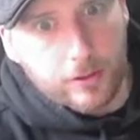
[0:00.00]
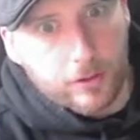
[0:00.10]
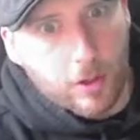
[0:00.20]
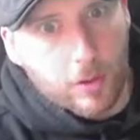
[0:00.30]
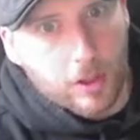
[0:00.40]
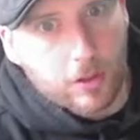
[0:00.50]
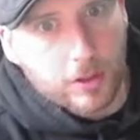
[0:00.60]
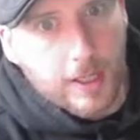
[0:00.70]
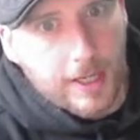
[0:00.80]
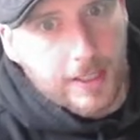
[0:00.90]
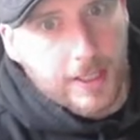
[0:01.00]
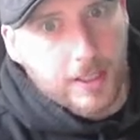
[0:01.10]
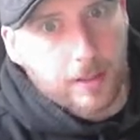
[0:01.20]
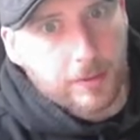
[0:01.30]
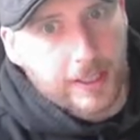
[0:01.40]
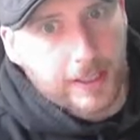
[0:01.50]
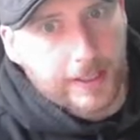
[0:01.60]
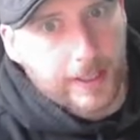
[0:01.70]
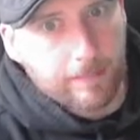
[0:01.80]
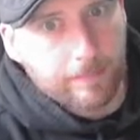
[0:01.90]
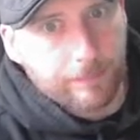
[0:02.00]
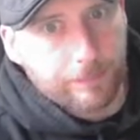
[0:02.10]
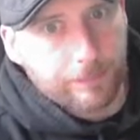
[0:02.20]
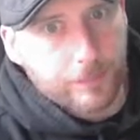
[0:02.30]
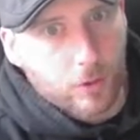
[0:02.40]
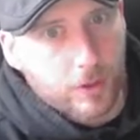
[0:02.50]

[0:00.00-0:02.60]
go along and end up killing him, or